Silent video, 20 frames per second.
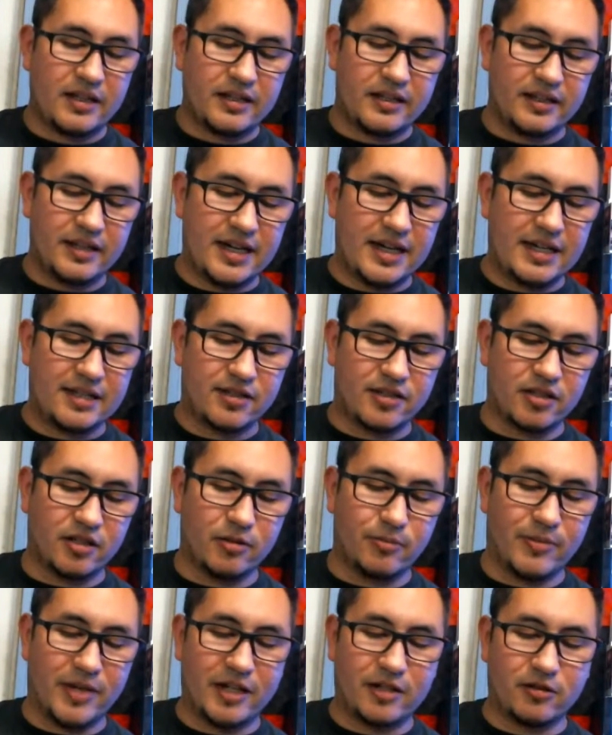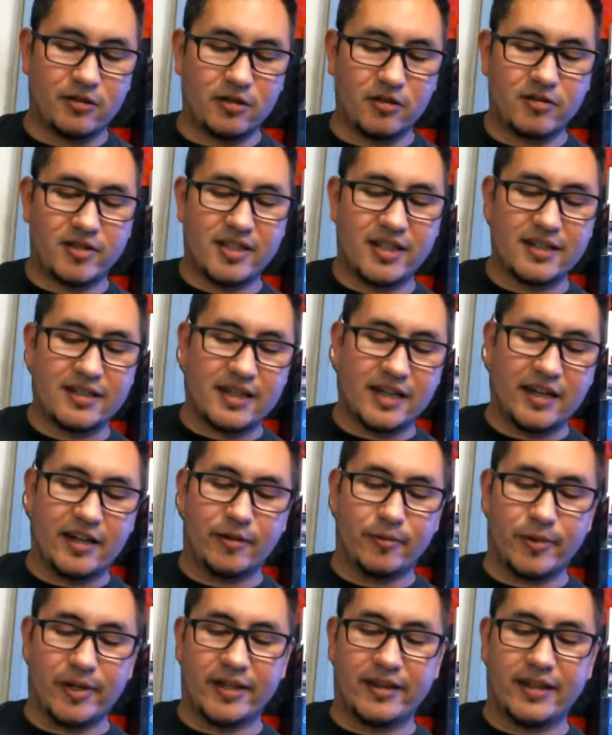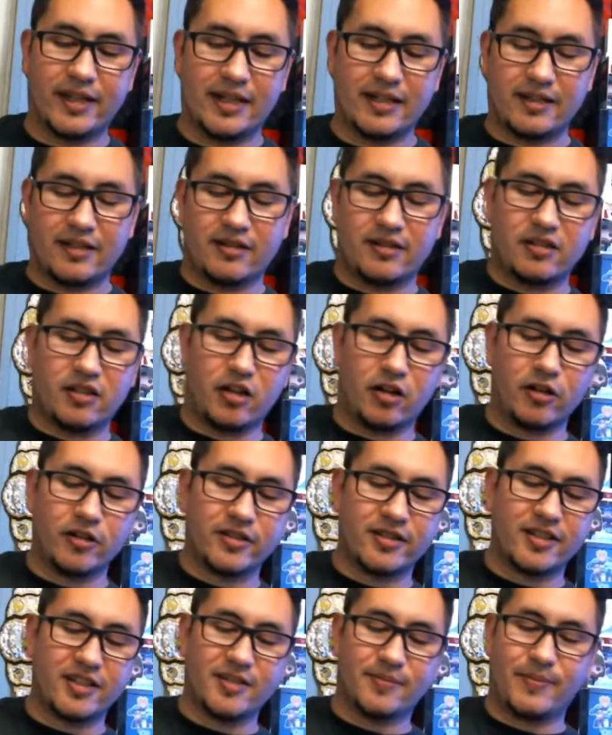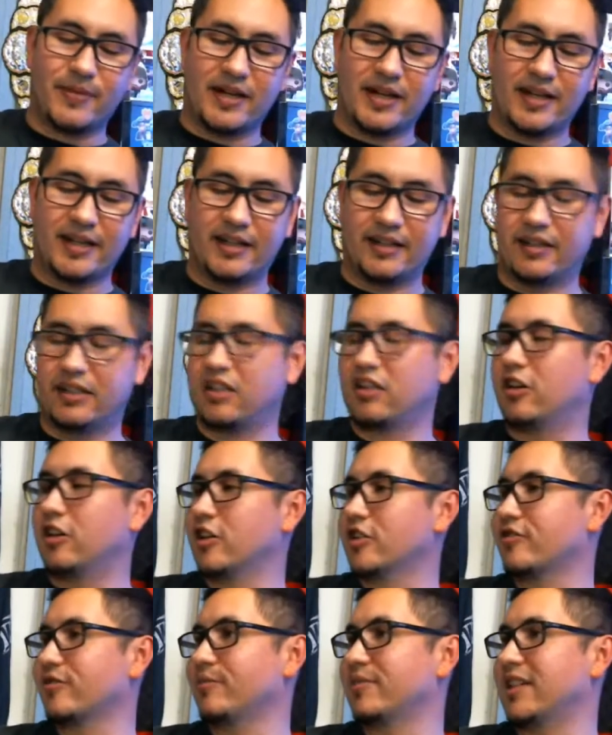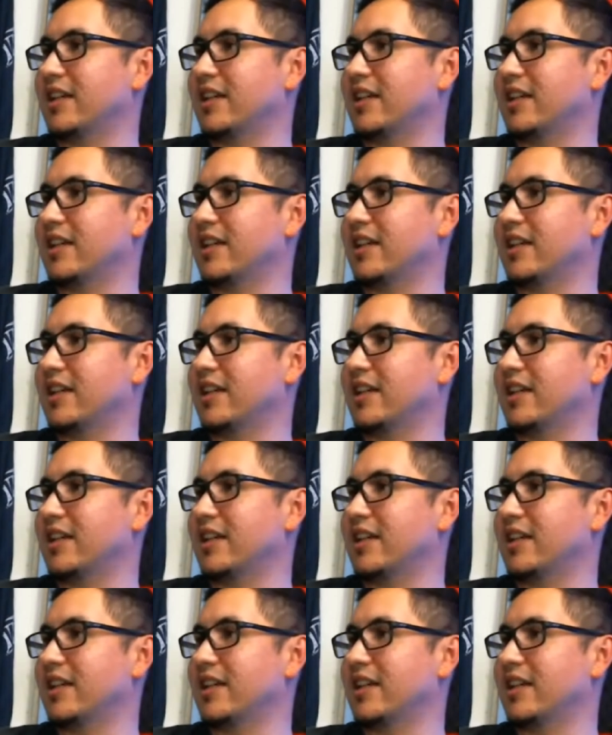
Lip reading: yeah. So Michael Loke says I read that Hertz is buying cars from